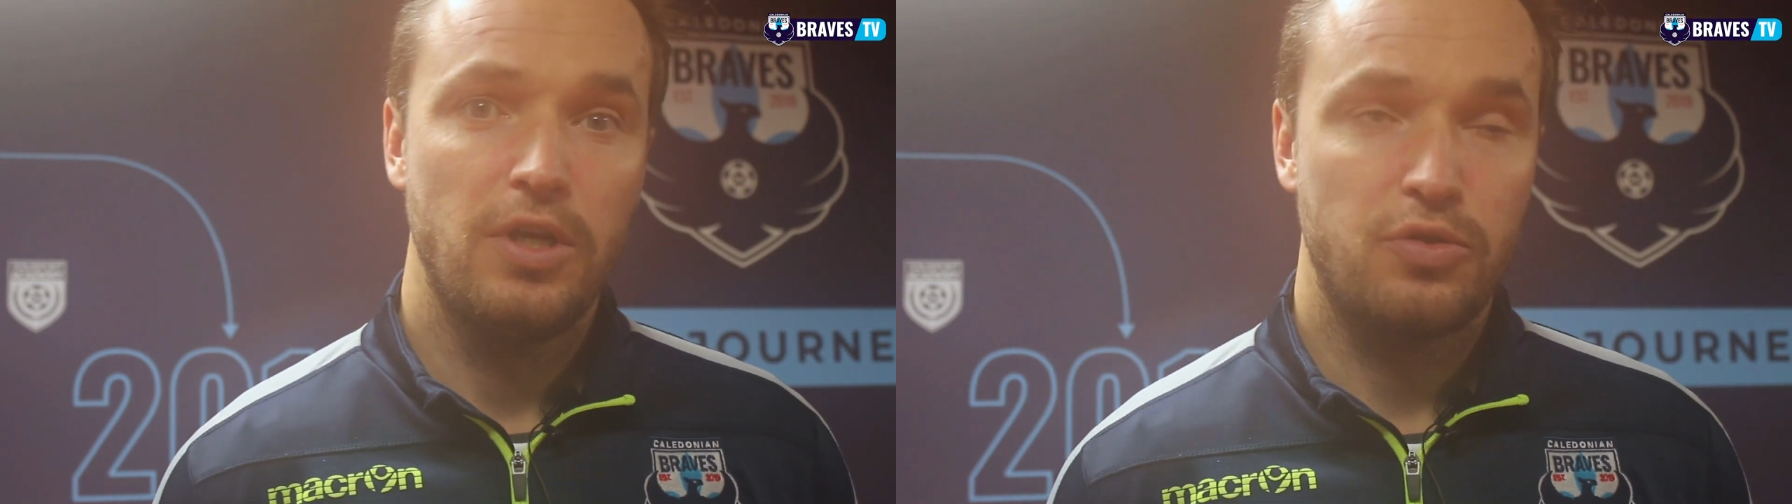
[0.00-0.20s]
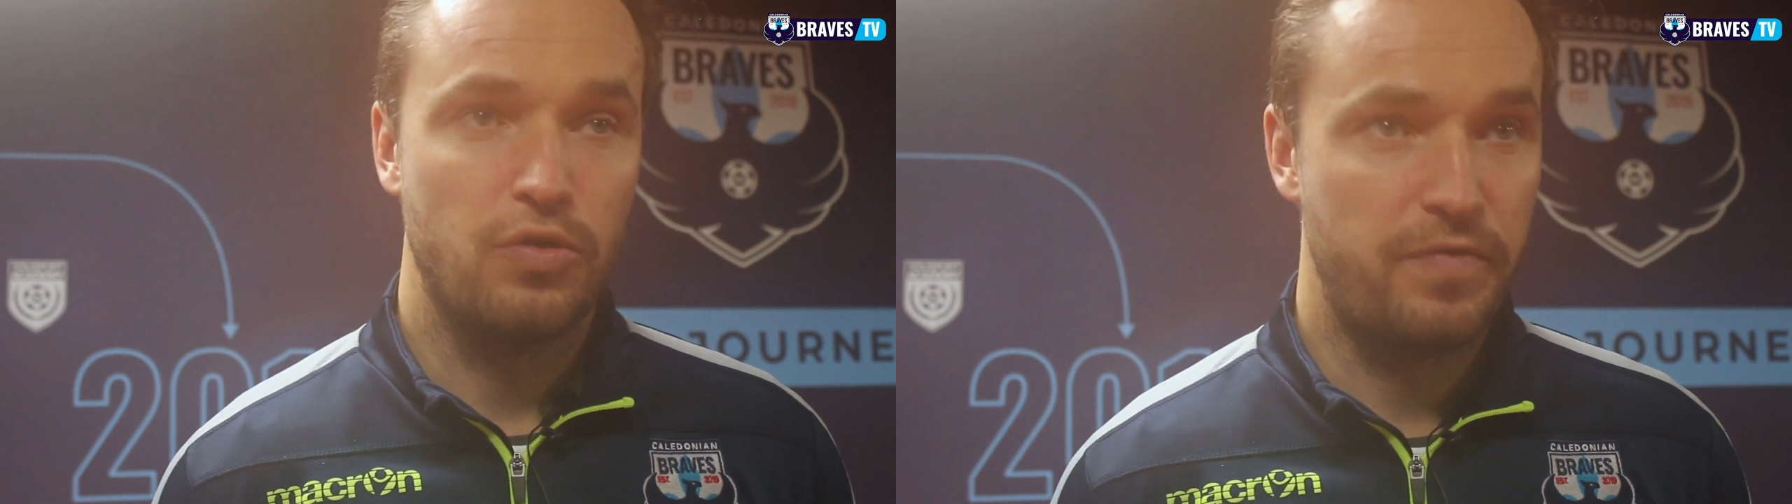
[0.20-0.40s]

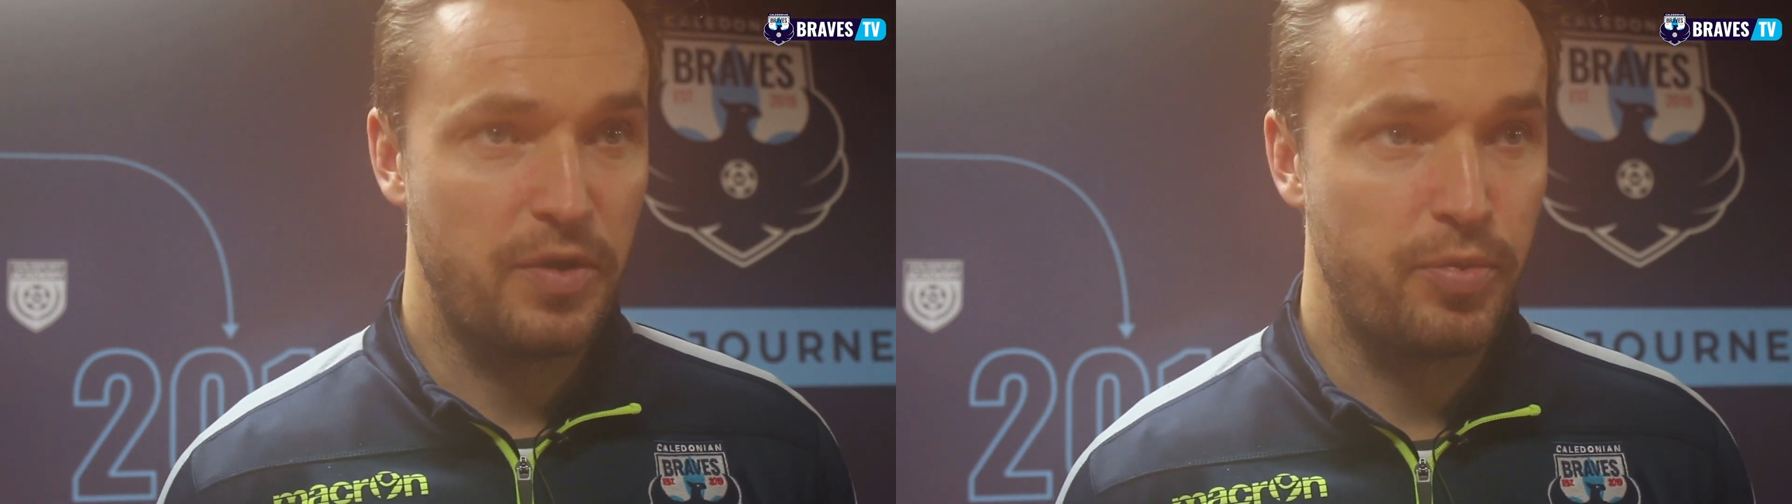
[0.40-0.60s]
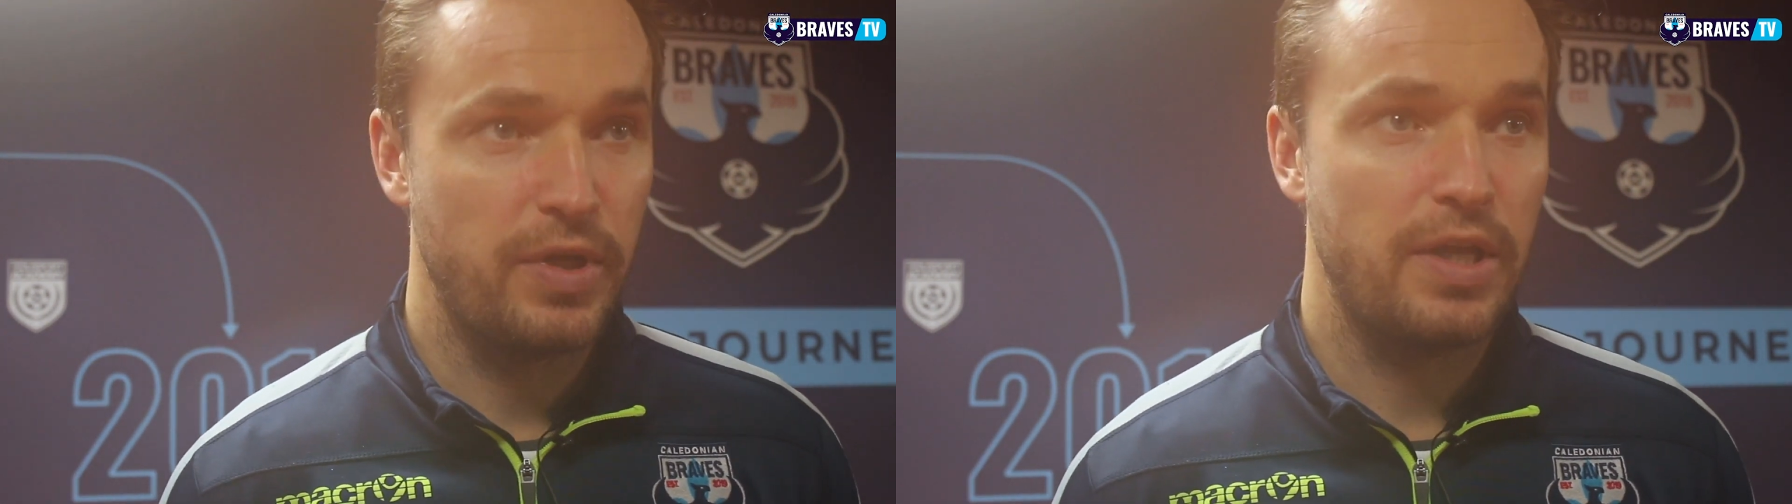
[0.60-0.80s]
So
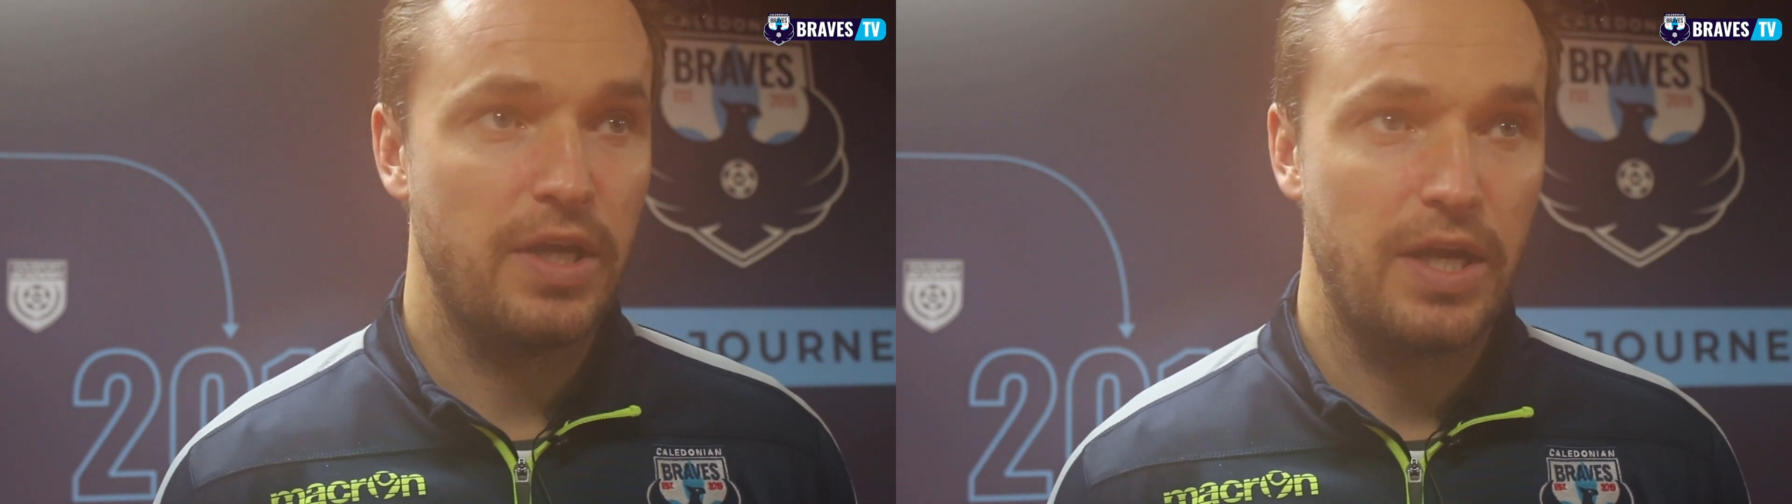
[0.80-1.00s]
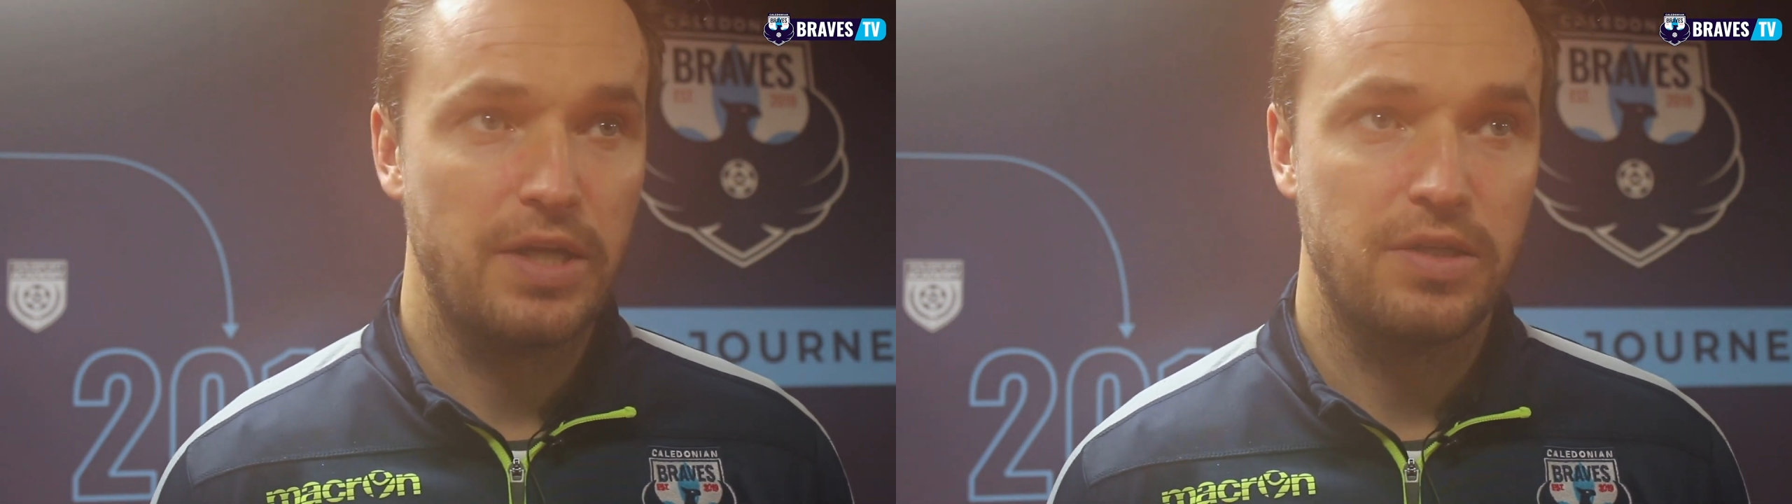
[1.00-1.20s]
fair play to
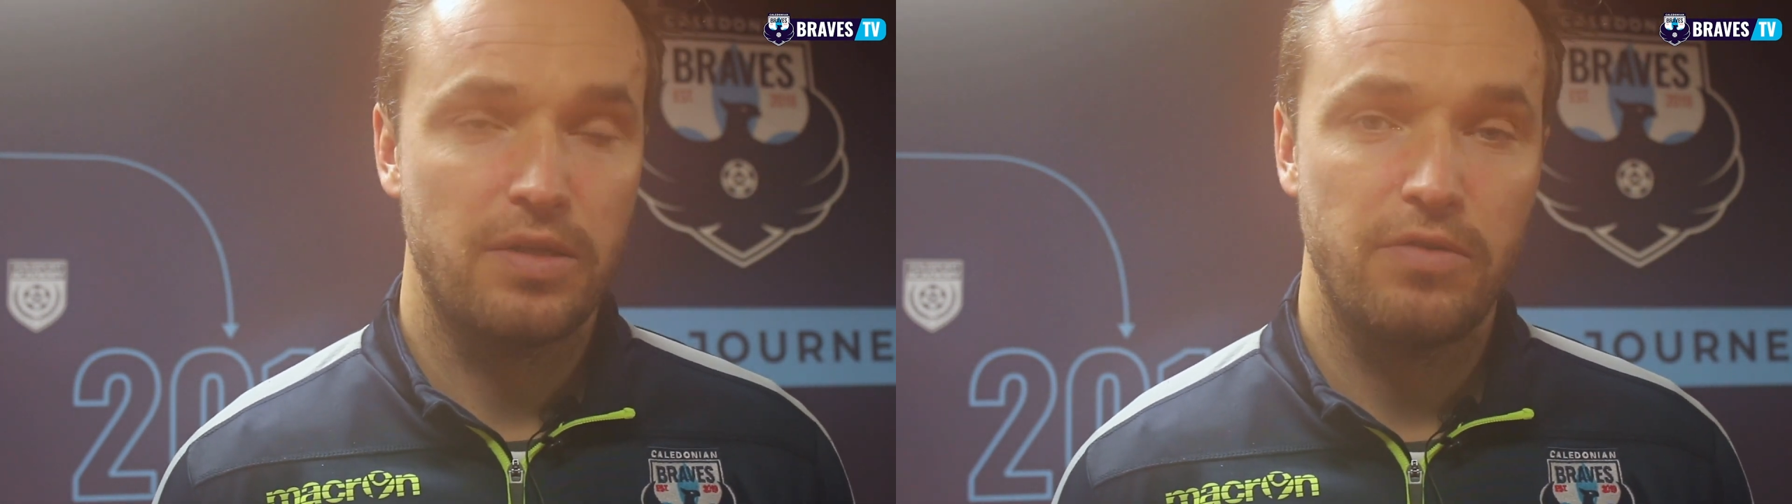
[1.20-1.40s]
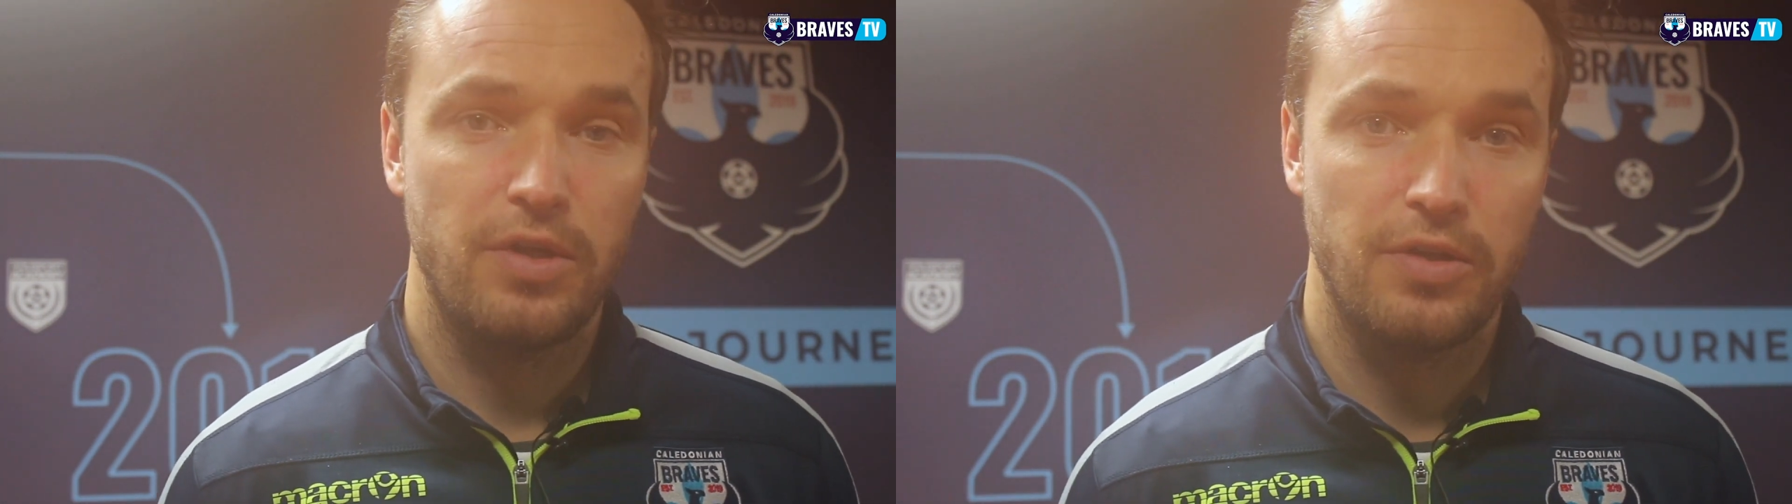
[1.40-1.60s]
the guys that
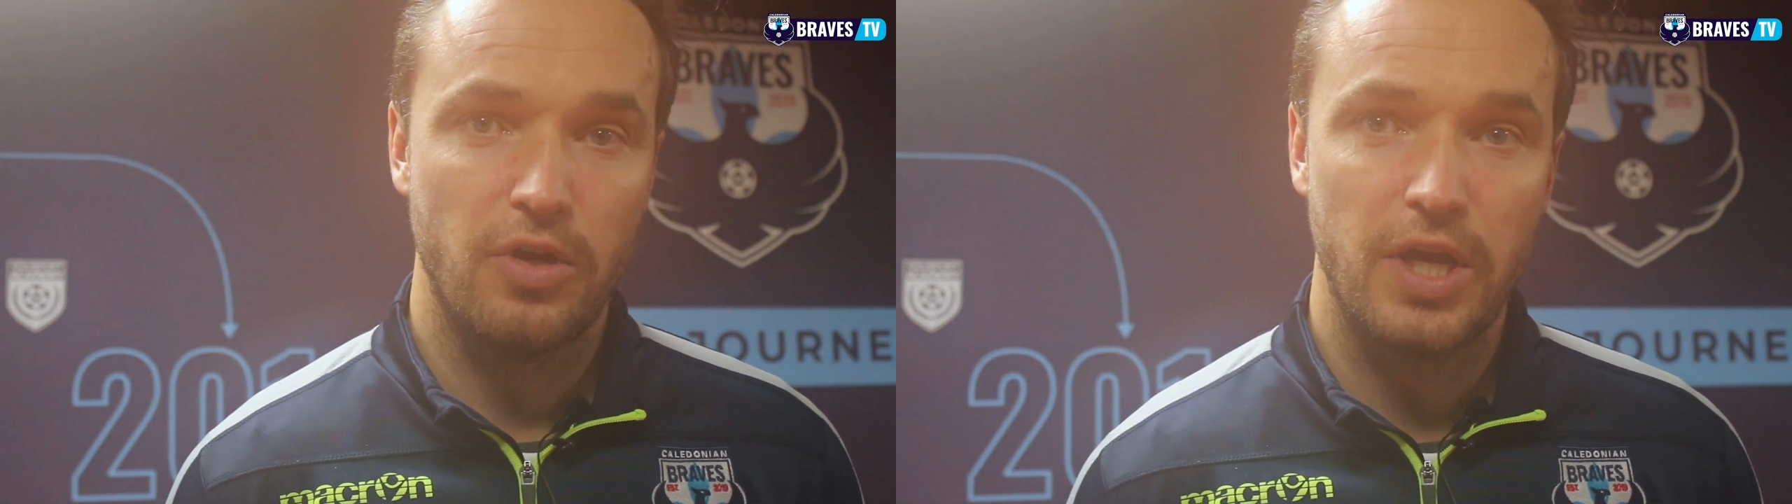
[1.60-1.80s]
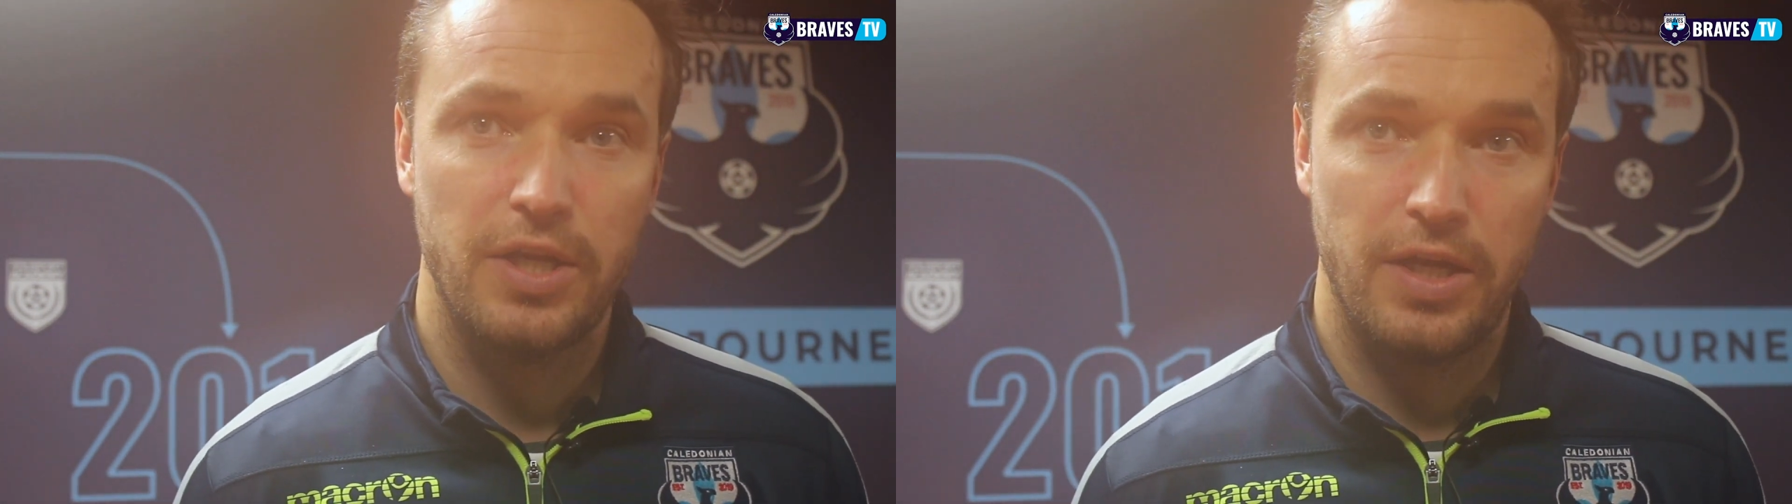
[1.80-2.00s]
really
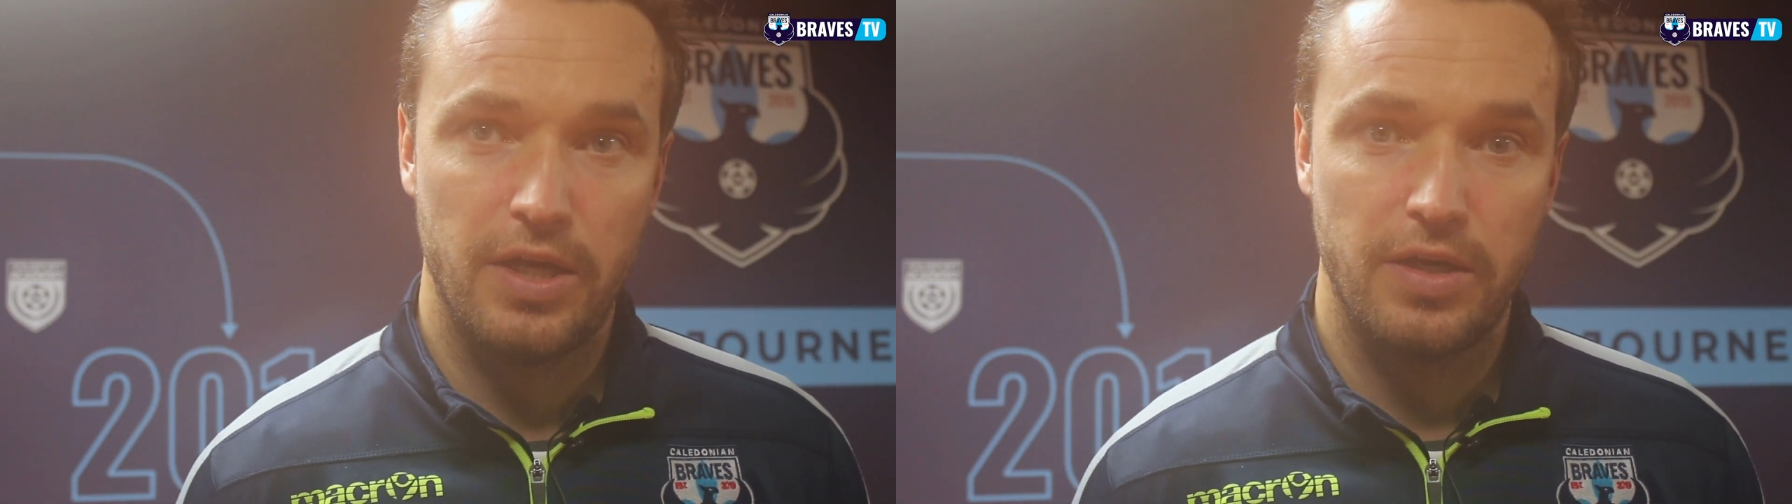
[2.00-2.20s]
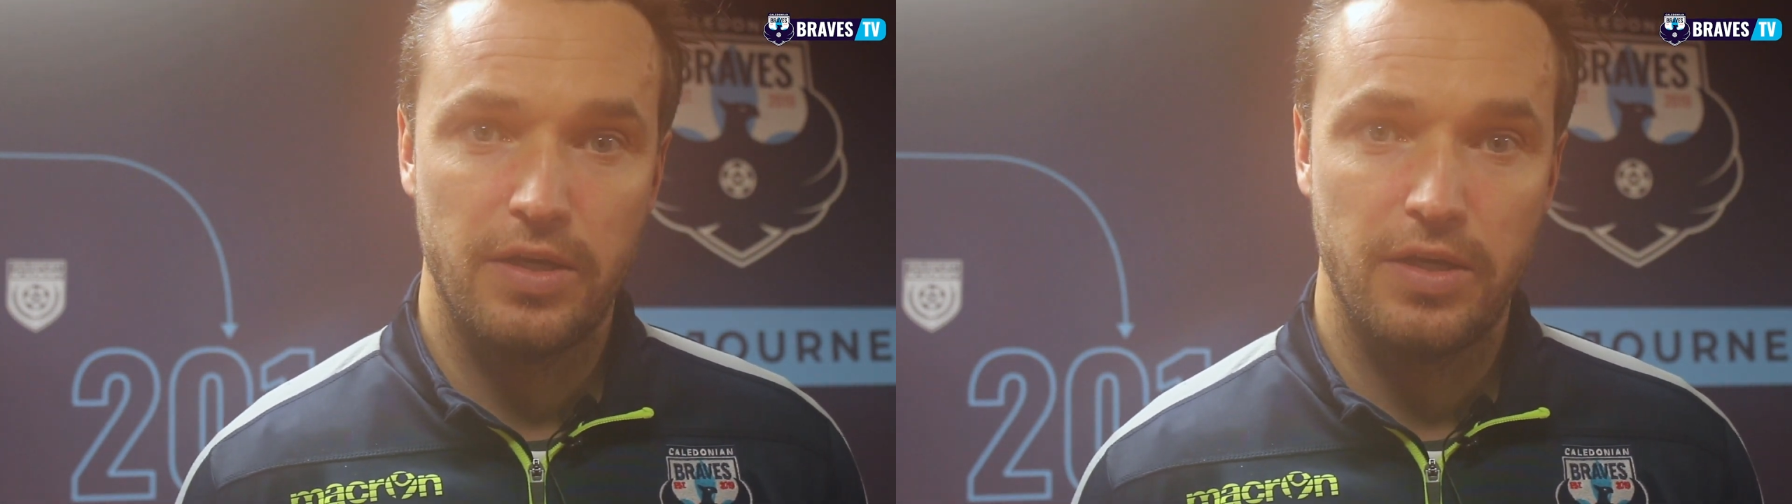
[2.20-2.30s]
dug in there,